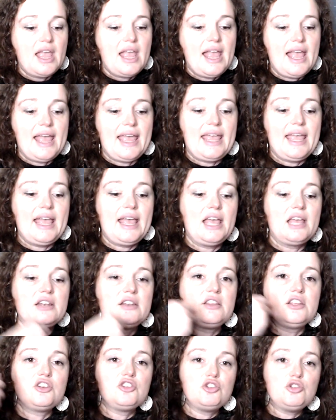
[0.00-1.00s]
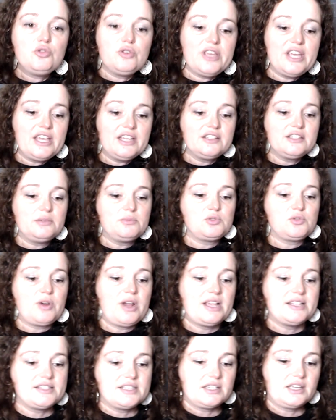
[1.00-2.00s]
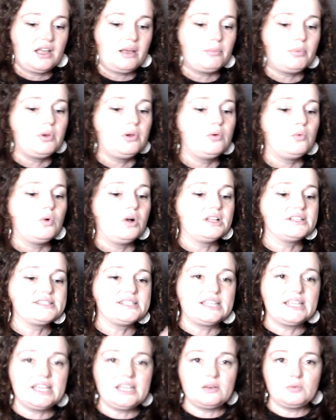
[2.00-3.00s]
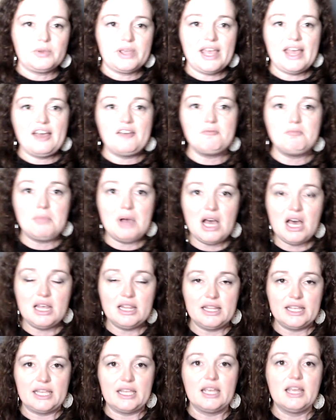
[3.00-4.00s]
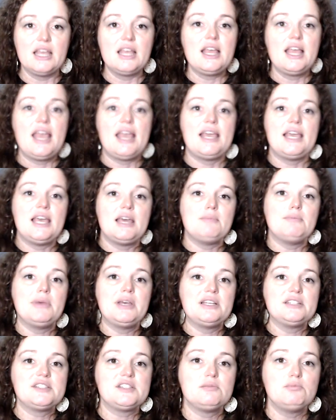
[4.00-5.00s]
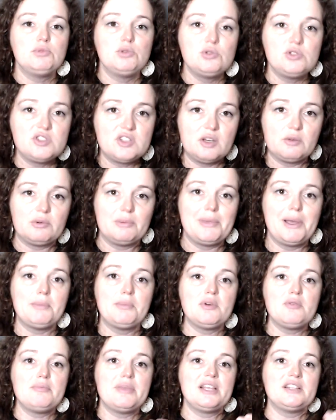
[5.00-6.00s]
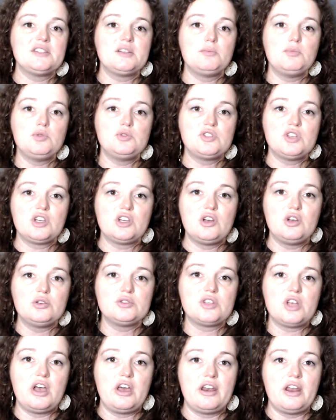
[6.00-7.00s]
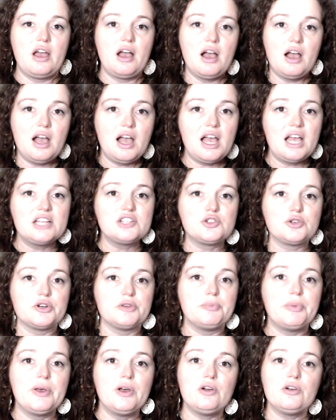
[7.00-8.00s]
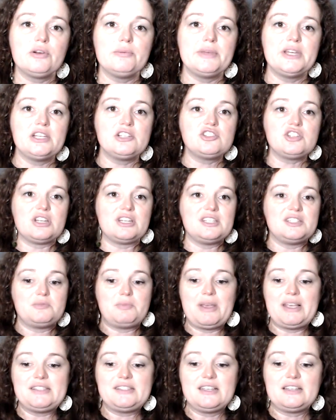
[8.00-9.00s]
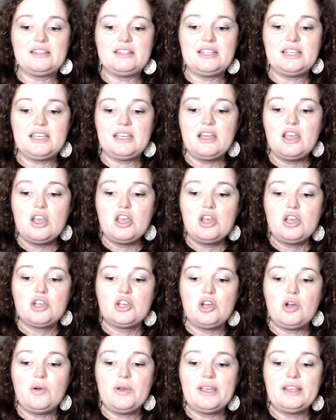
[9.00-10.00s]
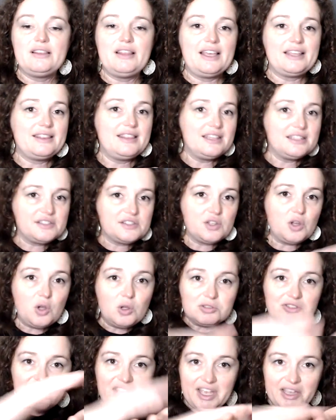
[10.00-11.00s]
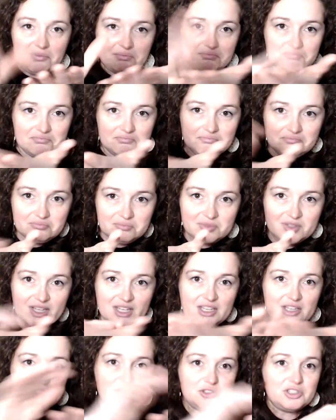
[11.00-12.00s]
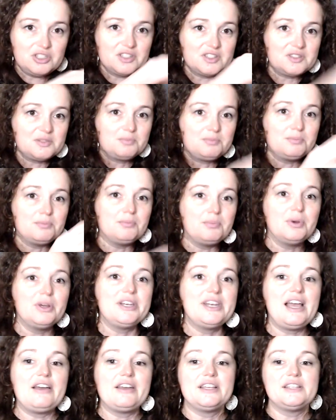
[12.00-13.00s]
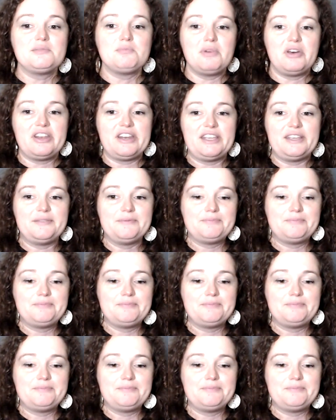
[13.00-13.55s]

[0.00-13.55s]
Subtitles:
And the new kingdoms rising up. Once again, we have Mali and Mansa Musa. Remember, Mansa Musa goes on a Hajj or a pilgrimage, and he's basically going like this the whole time, just putting out his money.